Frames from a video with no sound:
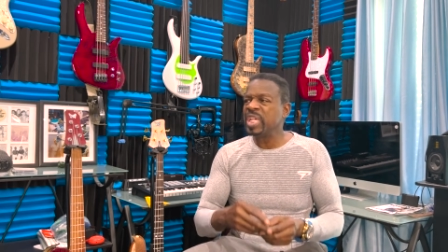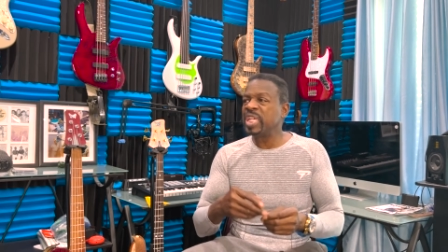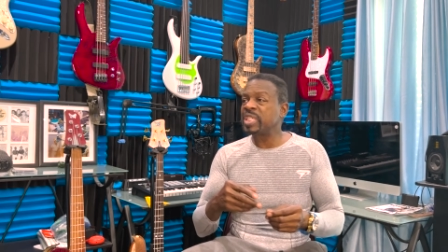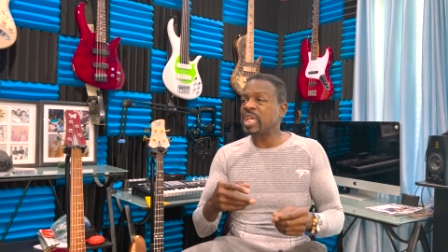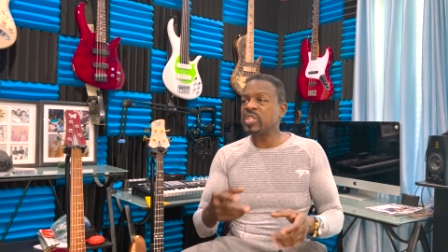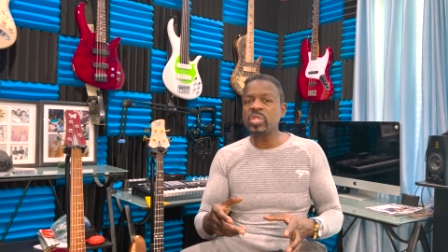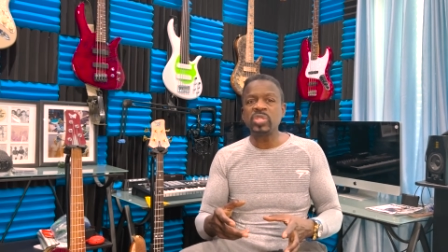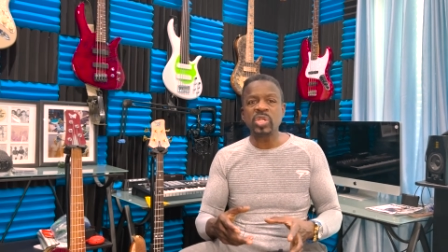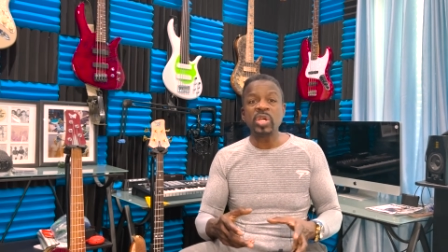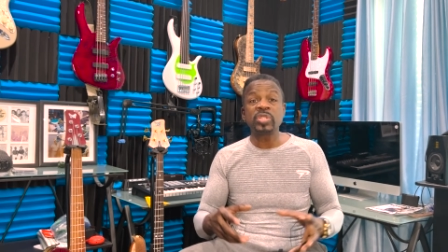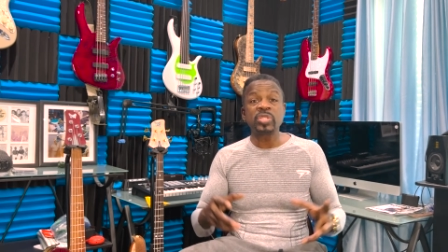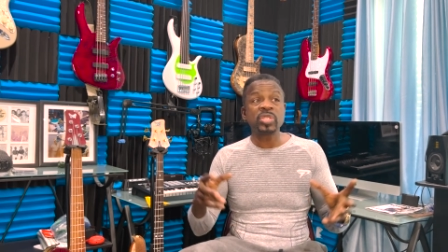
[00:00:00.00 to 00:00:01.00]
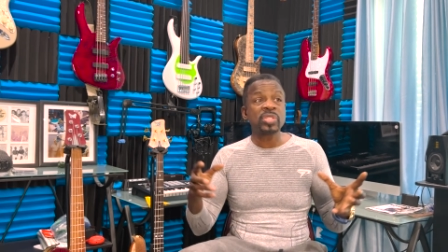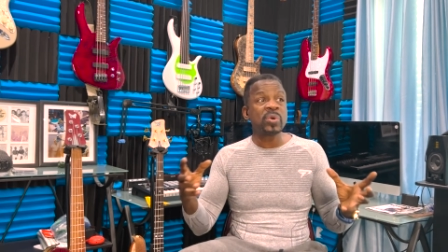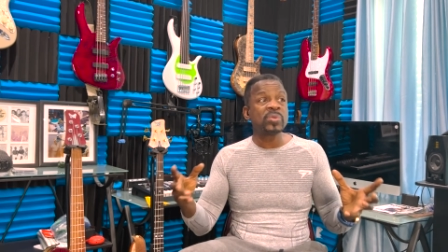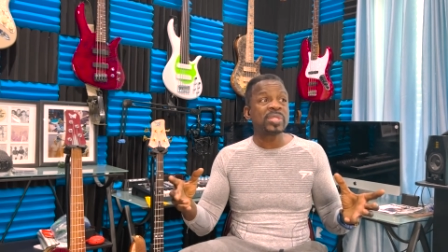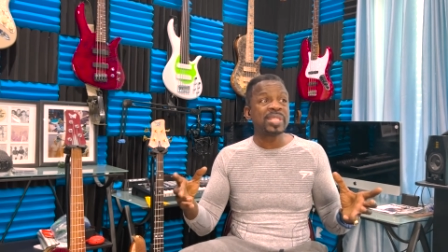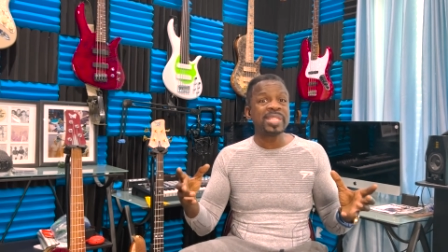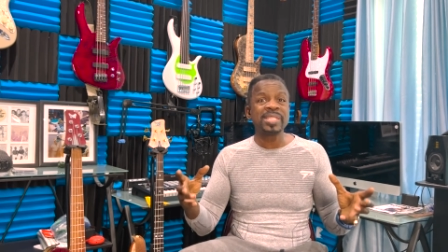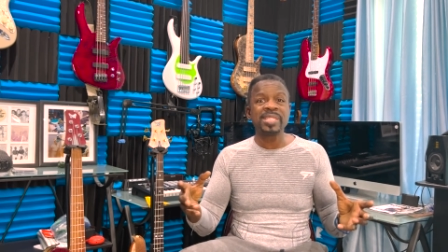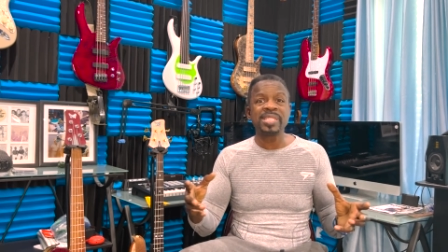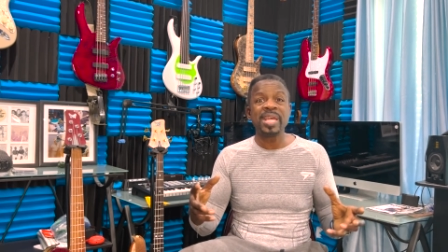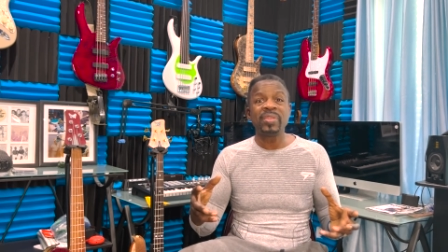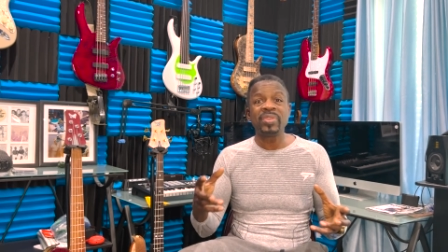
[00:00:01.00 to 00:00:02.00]
It doesn't judge, it just goes, this
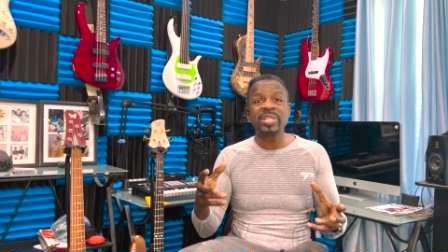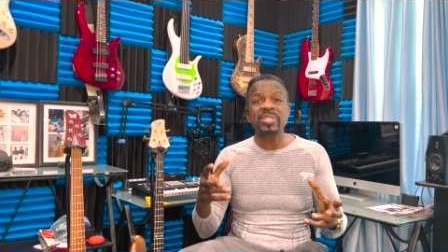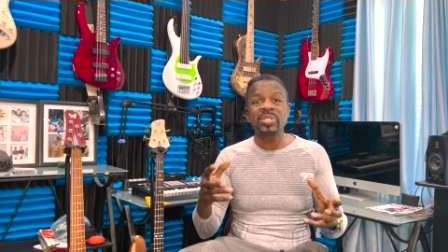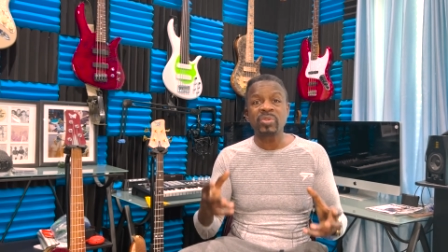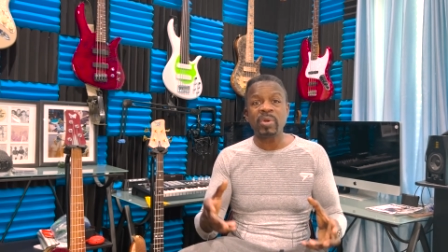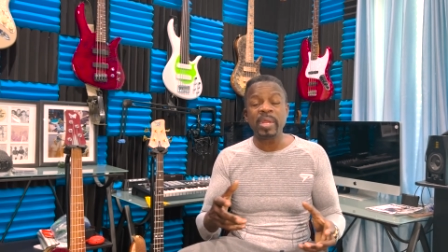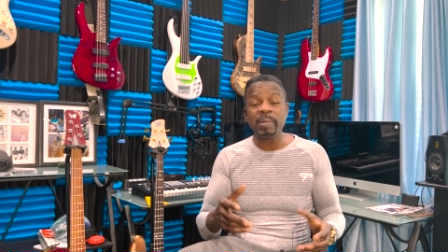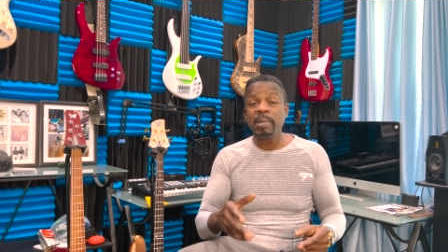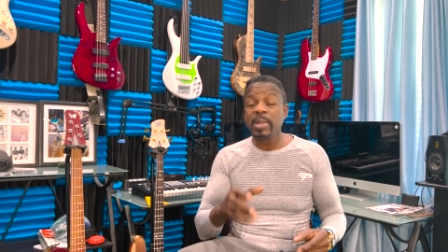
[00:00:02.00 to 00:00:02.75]
is it, this is great.